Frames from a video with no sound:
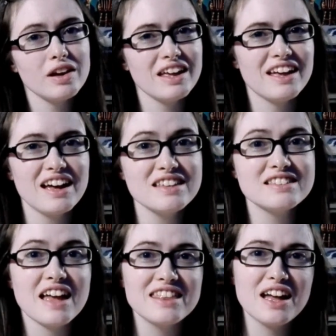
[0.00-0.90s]
Okay guys,
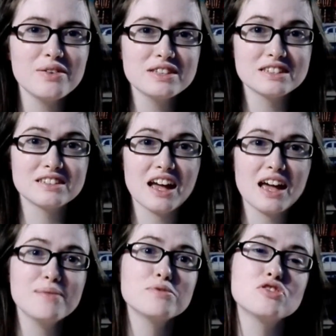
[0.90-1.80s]
and now it's
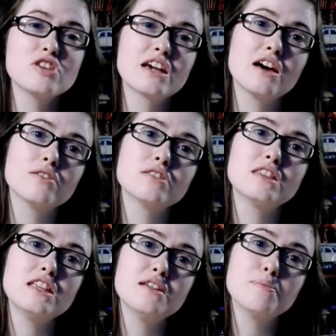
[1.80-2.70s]
time to check out
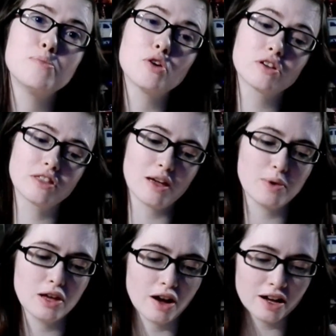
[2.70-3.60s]
the book that
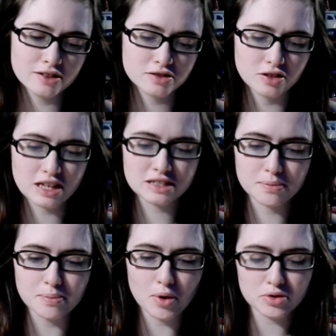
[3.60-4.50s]
we got, so let's
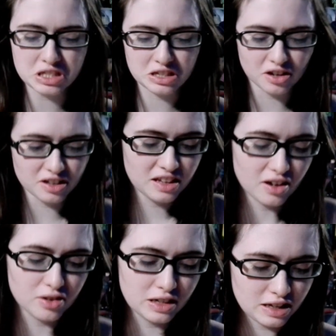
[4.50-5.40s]
mosey on down